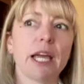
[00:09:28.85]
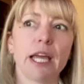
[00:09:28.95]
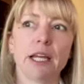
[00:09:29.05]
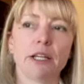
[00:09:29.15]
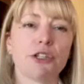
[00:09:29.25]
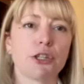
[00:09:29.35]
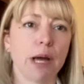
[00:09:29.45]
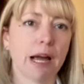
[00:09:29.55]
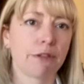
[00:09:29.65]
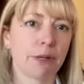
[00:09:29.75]
is to
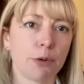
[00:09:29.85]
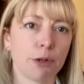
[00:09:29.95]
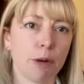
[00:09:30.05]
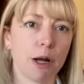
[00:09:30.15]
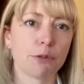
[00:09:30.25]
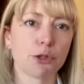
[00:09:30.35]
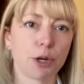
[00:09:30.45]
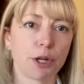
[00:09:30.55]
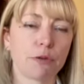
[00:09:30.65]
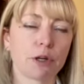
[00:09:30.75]
have them with mom
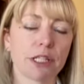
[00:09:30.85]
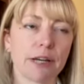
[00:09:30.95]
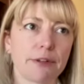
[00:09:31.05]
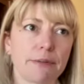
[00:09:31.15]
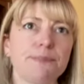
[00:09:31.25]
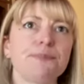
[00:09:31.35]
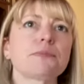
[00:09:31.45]
24/7.